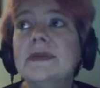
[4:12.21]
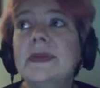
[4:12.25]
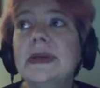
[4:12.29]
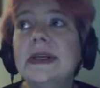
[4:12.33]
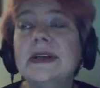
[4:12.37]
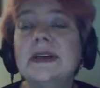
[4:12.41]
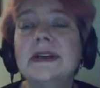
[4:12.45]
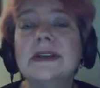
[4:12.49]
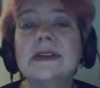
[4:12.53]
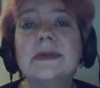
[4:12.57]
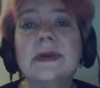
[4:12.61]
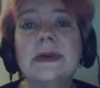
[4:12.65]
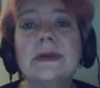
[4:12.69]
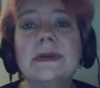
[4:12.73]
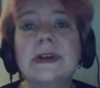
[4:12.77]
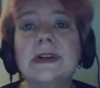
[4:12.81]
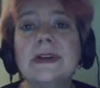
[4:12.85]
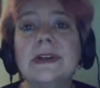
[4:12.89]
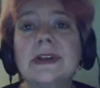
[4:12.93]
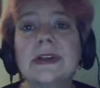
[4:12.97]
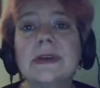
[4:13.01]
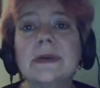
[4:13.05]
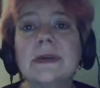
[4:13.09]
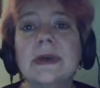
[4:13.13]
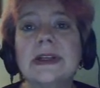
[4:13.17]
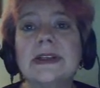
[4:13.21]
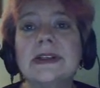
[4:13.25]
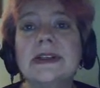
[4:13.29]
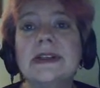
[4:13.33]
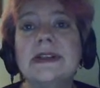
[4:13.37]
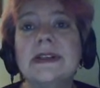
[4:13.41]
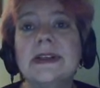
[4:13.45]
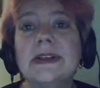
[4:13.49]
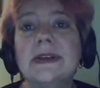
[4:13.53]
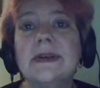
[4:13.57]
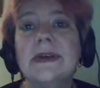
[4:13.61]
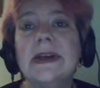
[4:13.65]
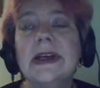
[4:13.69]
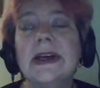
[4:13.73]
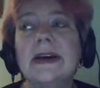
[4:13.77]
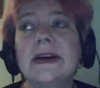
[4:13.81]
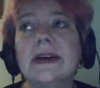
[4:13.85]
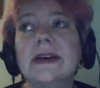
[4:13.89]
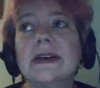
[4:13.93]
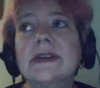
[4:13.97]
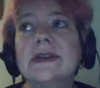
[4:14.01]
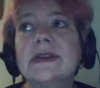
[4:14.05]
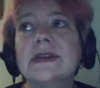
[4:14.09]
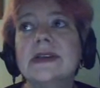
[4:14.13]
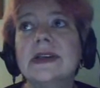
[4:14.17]
because we weren't sure what to do
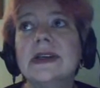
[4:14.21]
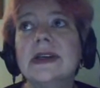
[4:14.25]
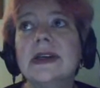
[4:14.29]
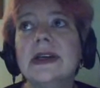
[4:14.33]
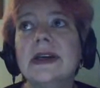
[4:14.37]
next.